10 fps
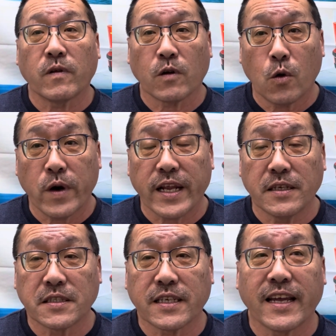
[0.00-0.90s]

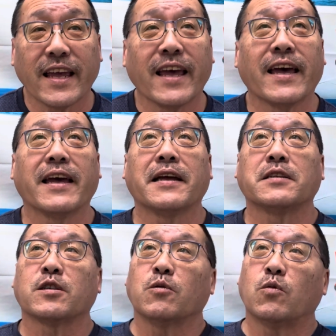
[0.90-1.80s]
Quinn's. And
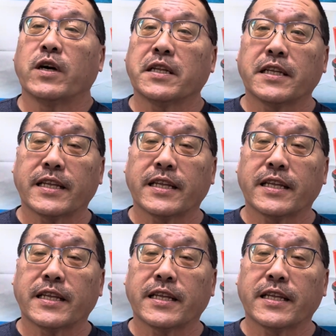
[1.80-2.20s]
so one of